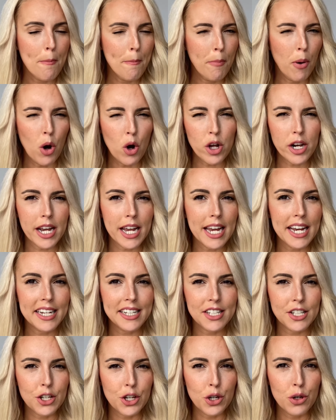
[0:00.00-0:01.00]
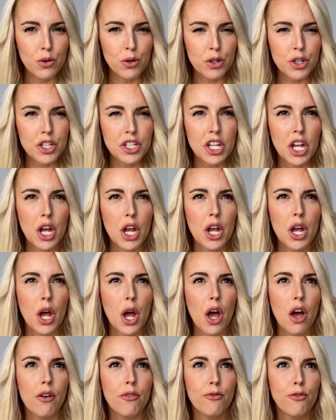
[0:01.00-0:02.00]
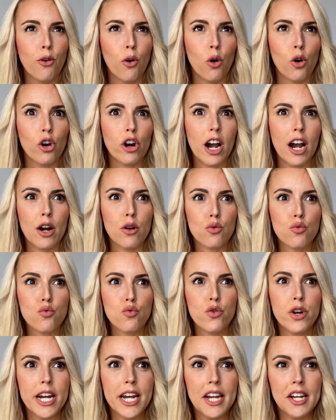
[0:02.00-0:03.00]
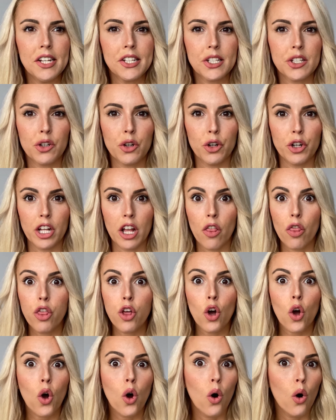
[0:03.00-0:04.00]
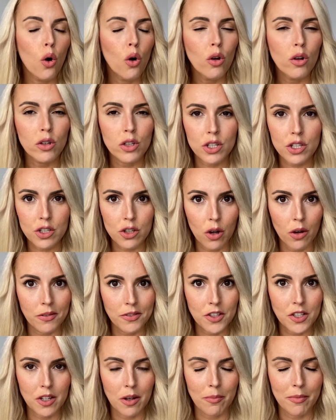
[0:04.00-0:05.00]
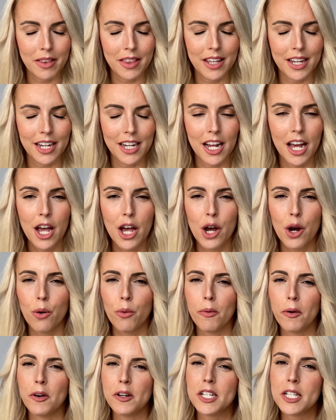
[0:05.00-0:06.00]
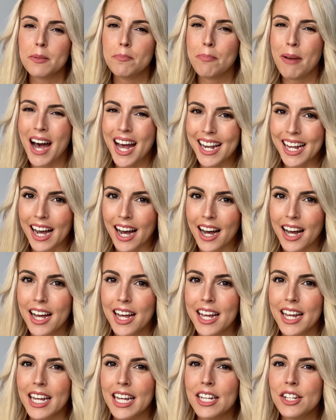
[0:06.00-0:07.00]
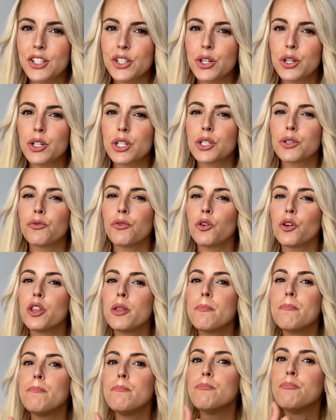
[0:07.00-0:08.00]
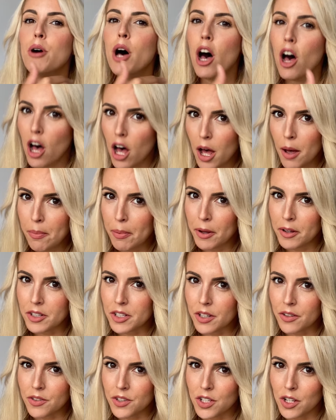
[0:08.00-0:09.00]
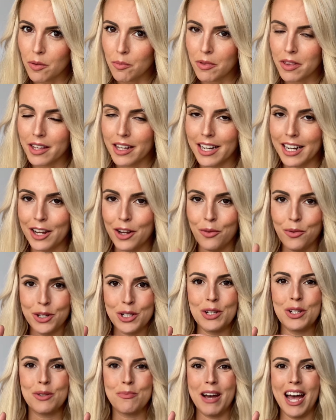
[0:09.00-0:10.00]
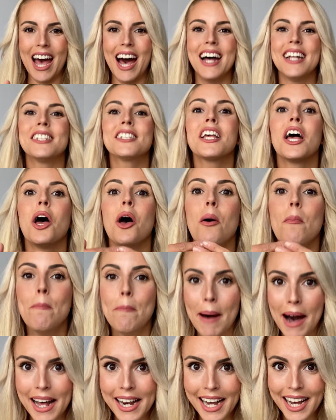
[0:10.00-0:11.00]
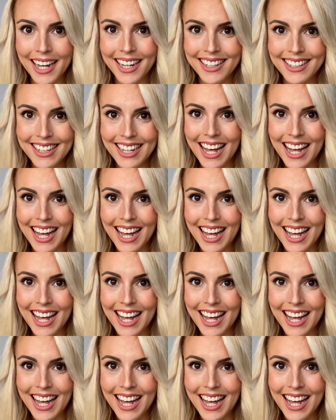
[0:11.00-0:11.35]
Por is used for a reason, the cause of something, whereas para is used for the purpose of something. I always use my hands. Para